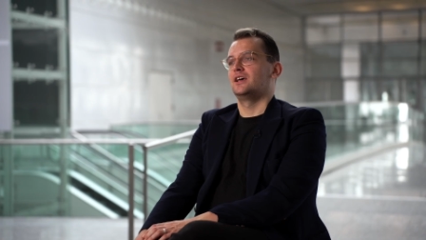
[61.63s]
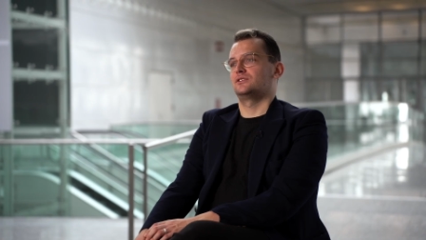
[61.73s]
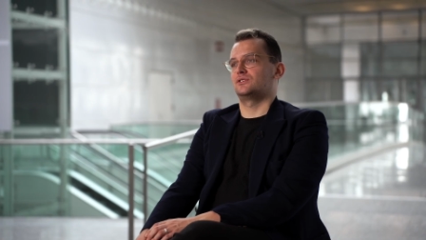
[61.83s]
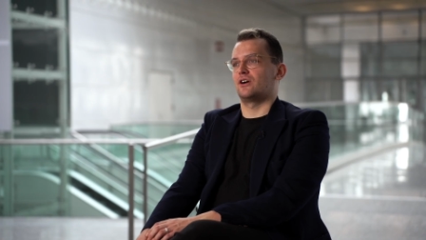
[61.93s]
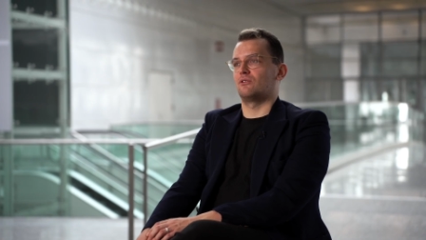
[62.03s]

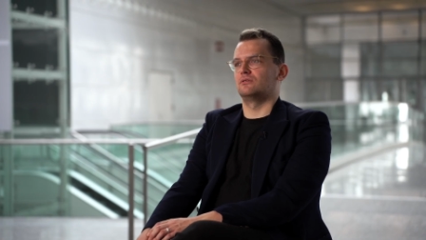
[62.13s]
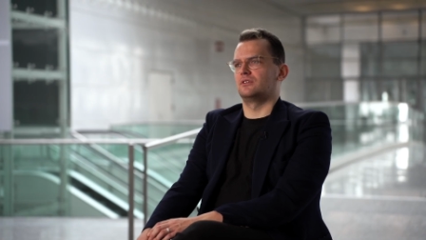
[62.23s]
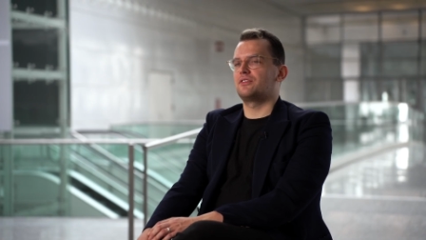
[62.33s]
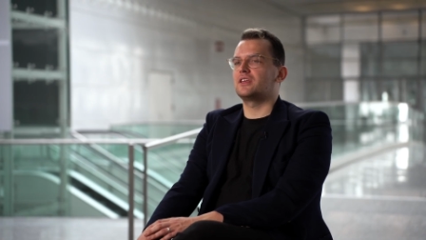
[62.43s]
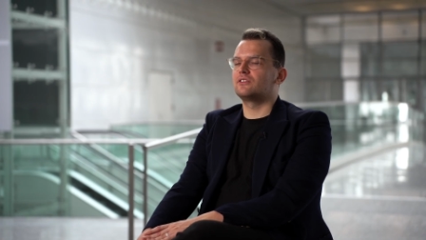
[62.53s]
so
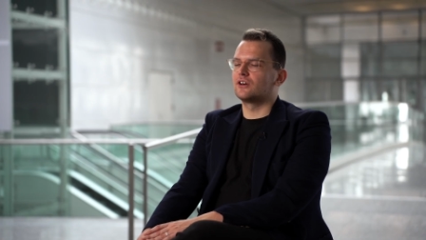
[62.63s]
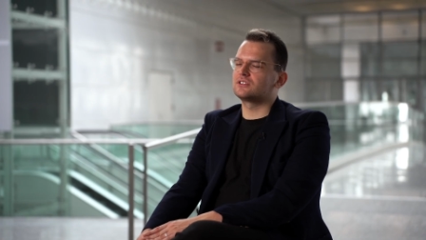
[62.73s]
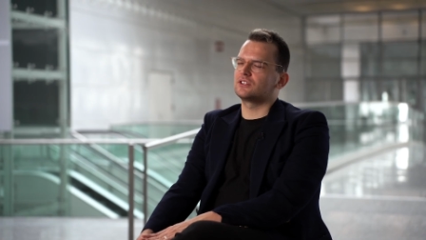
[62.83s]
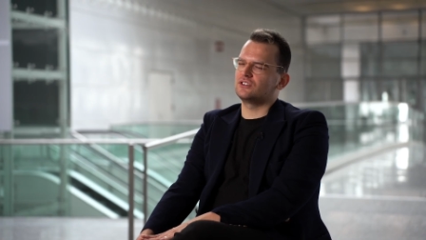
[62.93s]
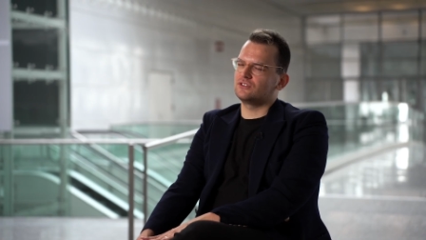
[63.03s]
i think
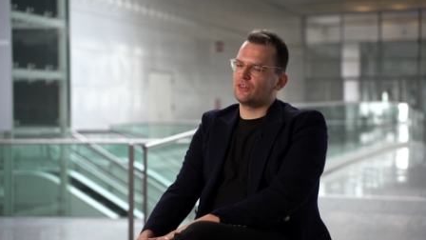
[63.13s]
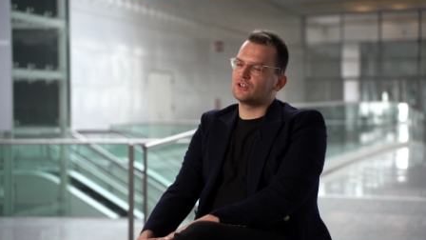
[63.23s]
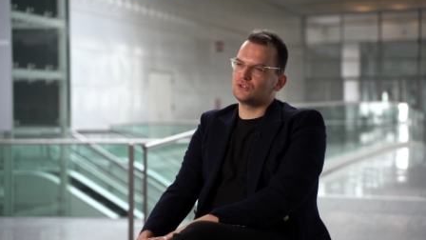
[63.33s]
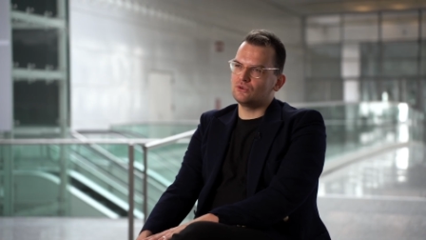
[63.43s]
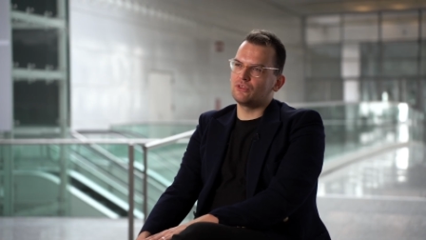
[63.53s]
those are the, the
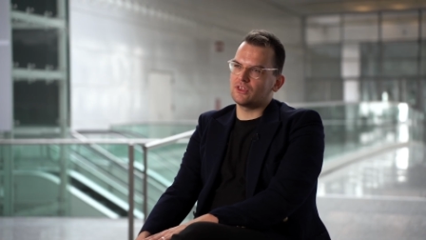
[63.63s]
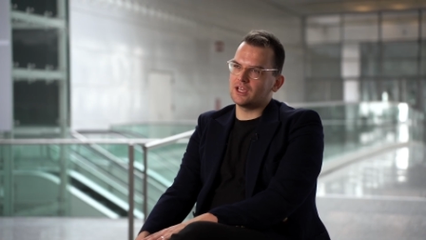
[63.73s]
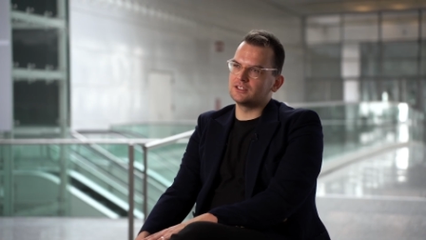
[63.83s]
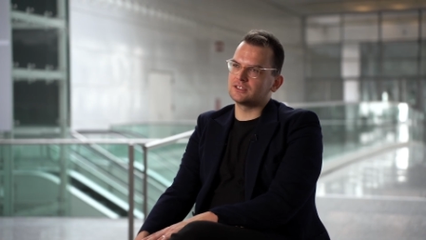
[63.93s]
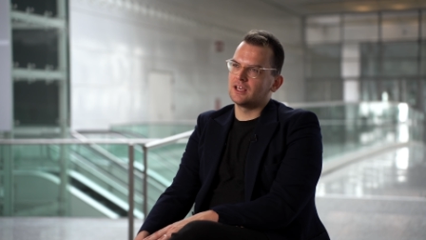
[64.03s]
two
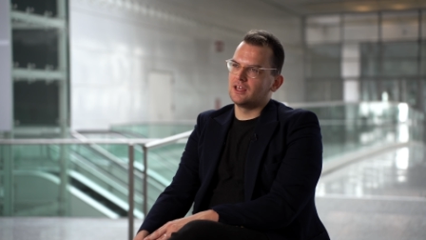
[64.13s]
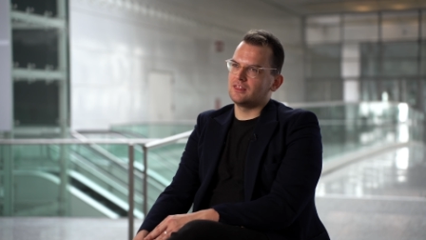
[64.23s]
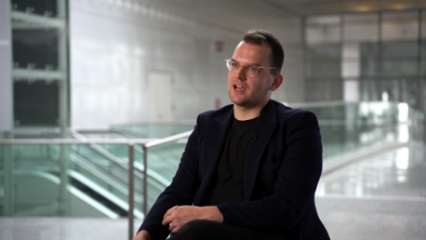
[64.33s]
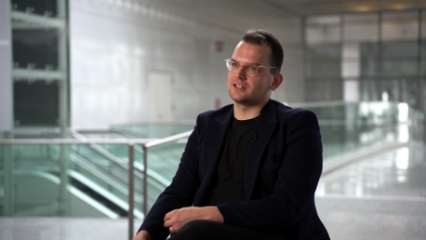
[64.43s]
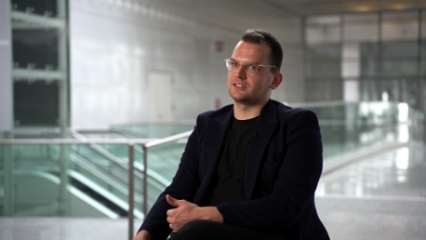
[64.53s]
things
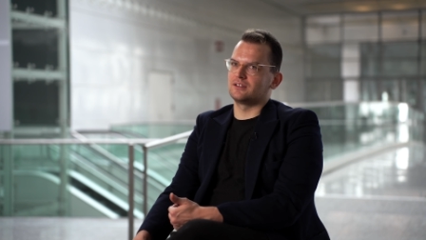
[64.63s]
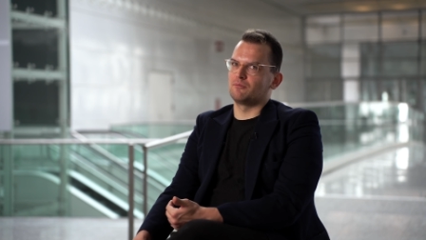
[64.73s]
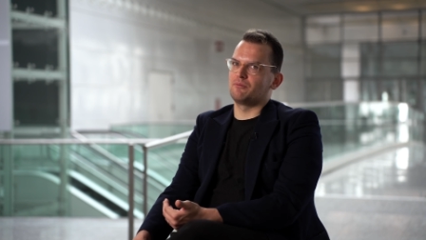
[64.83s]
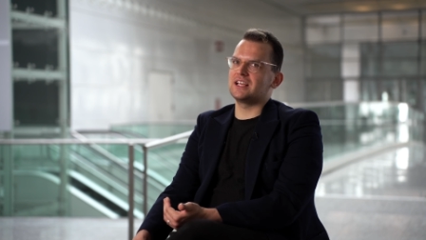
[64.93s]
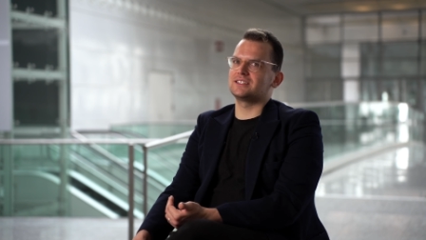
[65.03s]
that
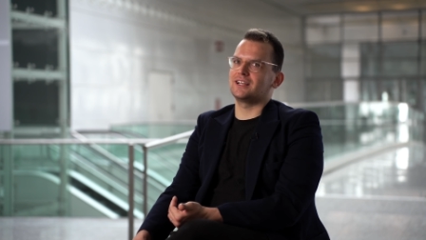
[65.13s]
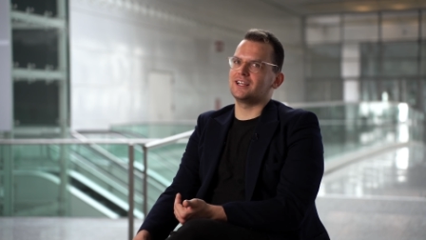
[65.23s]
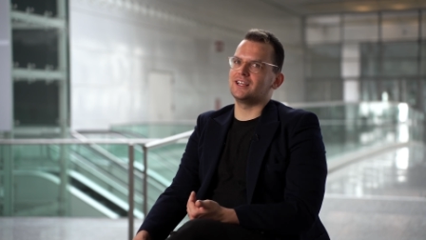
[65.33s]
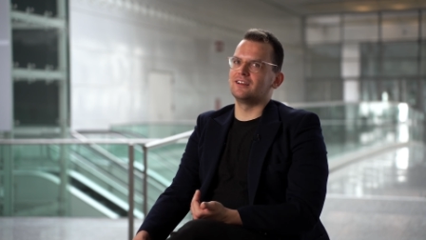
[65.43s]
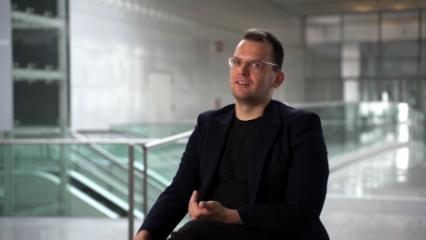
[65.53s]

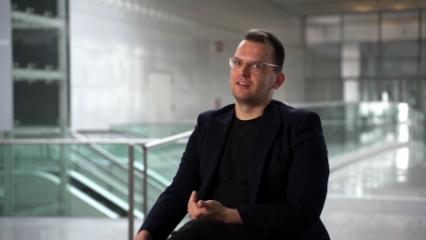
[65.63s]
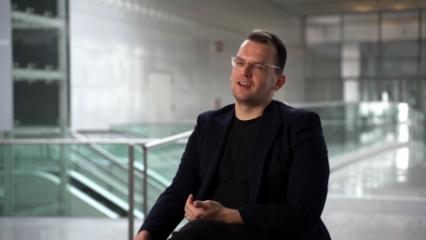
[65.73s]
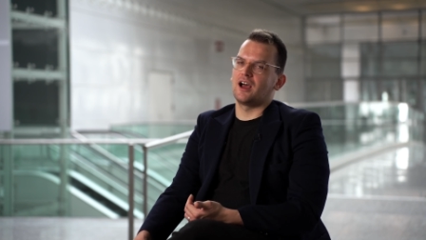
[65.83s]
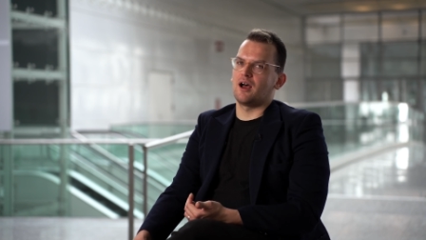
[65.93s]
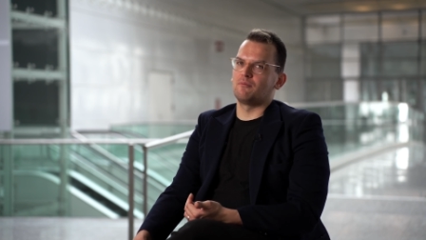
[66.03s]
basically
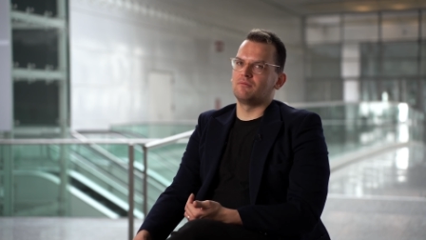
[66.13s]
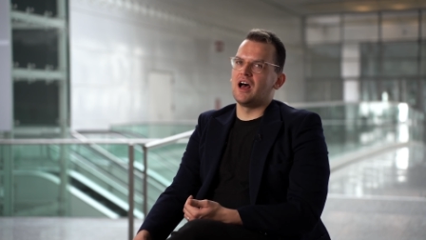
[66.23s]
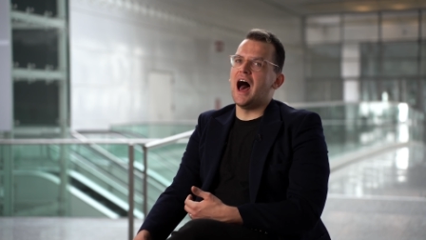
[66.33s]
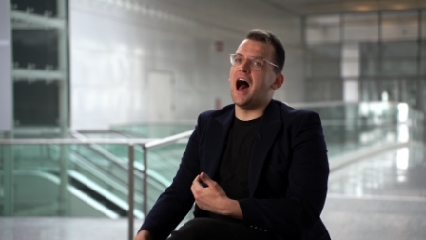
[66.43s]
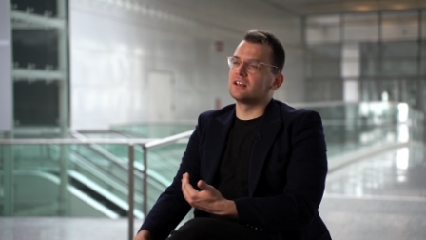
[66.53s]
um,
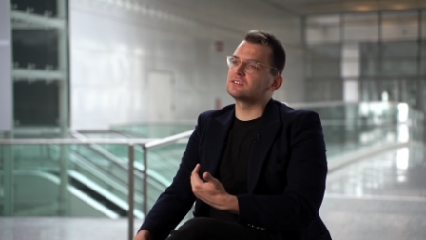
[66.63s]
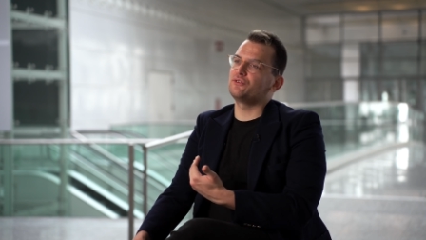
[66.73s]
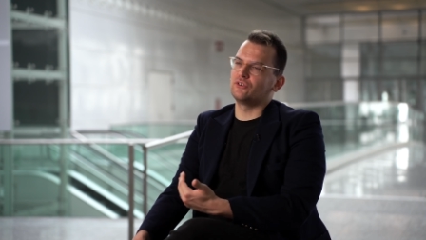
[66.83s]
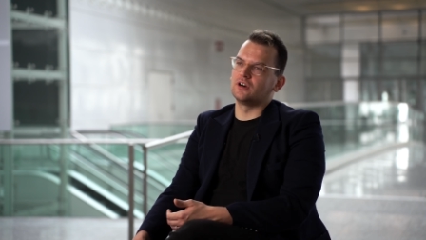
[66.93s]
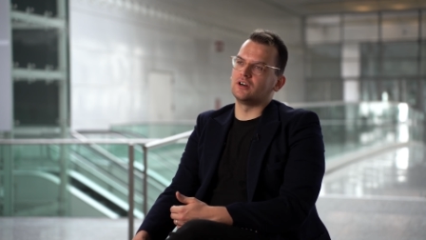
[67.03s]
ask
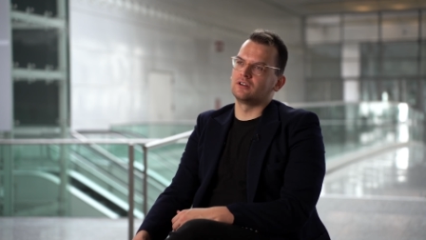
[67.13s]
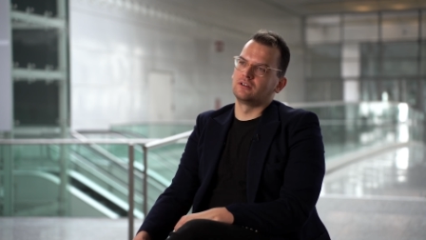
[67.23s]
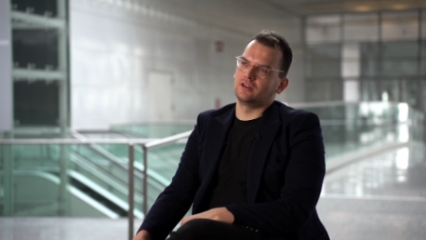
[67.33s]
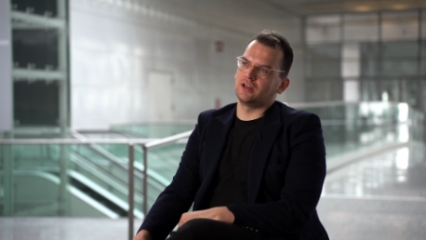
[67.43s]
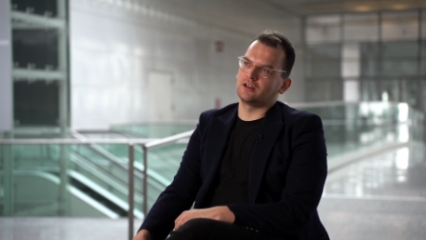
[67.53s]
for
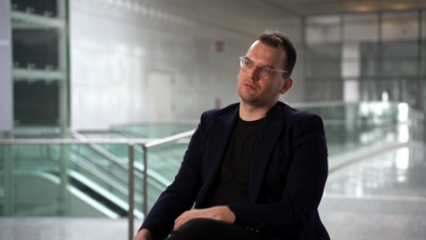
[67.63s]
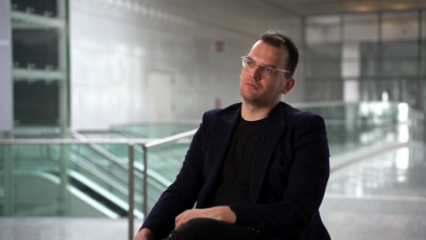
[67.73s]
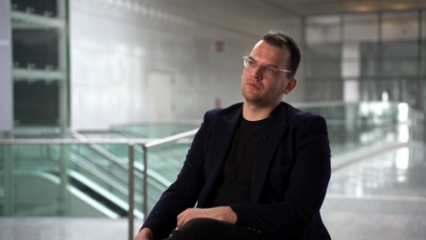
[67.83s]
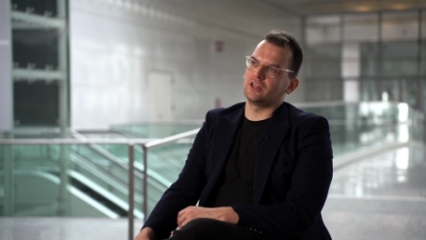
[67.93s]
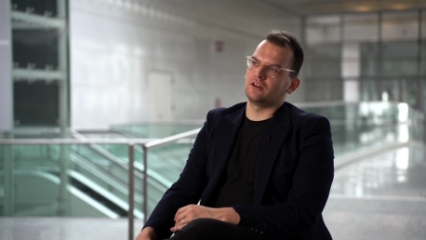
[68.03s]

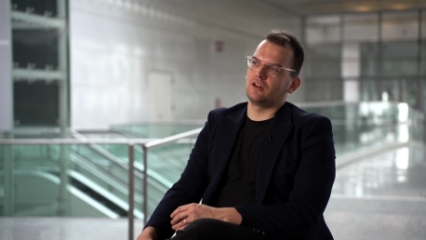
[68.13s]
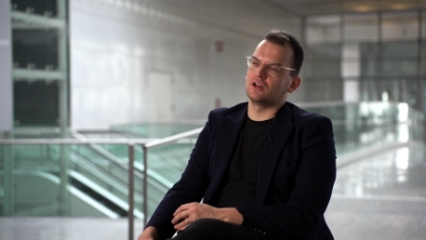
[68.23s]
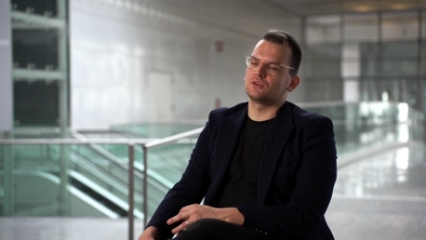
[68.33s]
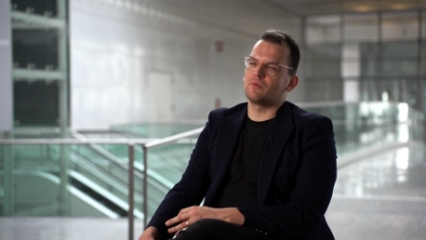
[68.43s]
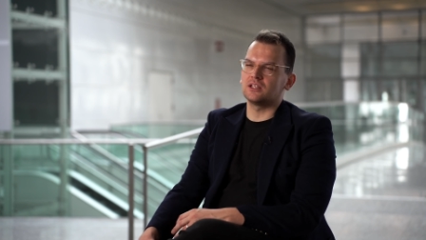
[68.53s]
um, an
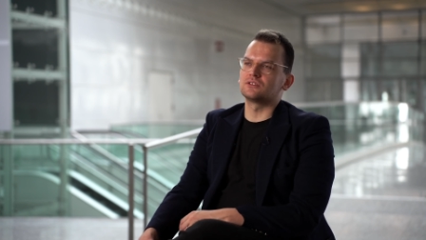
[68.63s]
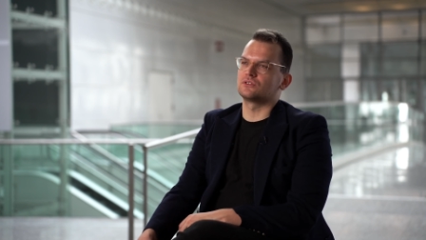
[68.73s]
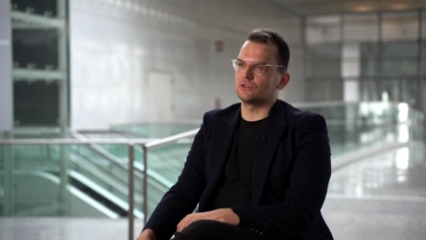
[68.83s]
automated